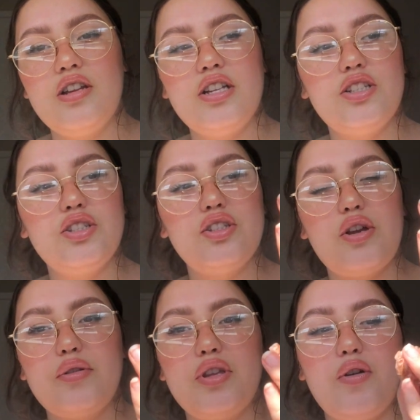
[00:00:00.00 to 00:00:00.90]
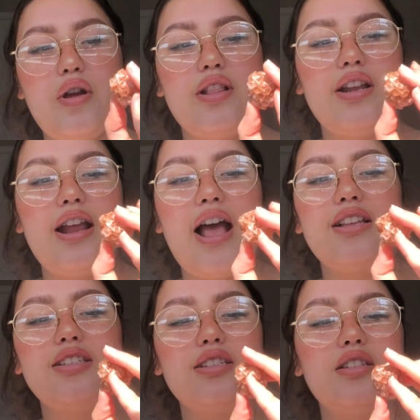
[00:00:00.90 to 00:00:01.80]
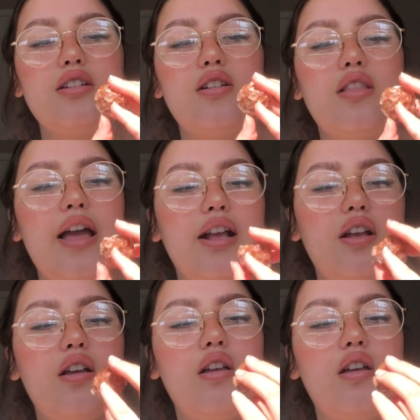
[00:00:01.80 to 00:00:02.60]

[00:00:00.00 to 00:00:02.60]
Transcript: It's so cute. And then it has this little, like,